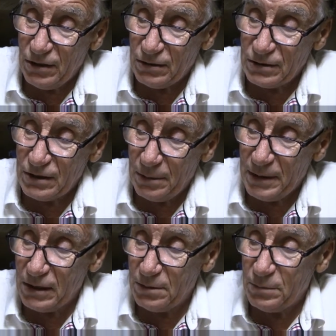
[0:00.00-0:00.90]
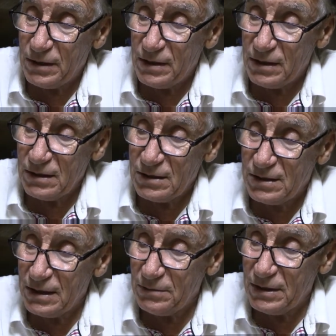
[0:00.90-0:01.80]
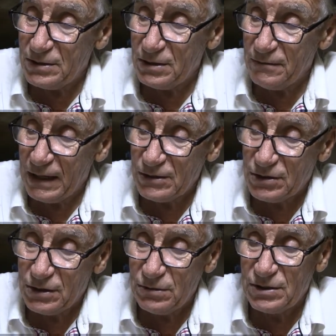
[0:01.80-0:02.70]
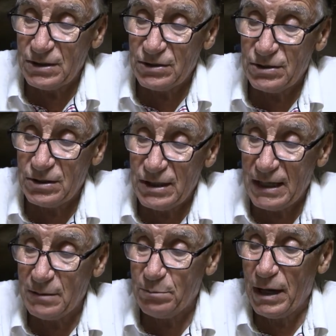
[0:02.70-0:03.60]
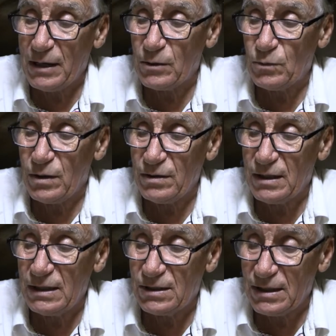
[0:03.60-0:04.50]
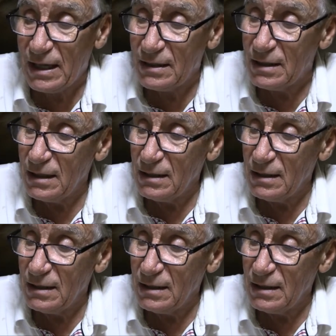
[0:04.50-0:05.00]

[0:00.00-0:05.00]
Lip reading: on coming up with a series of excuses to take back what they said